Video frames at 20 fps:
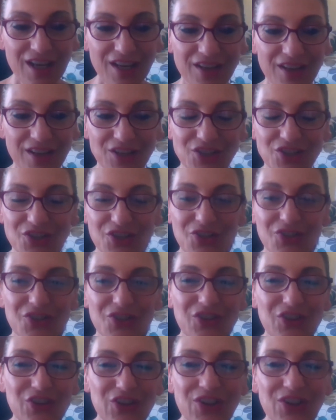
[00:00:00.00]
that you're
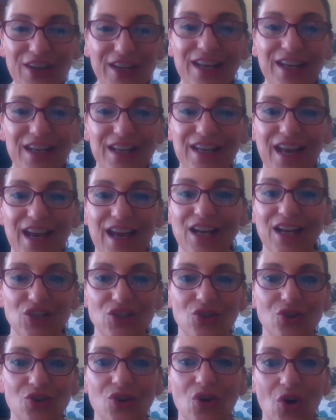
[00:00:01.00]
looking at
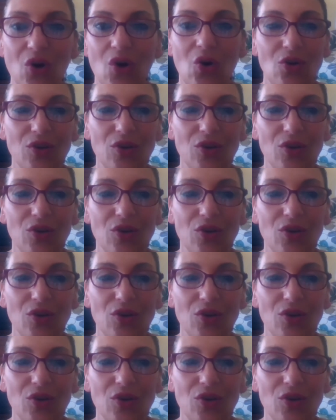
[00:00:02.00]
your goal,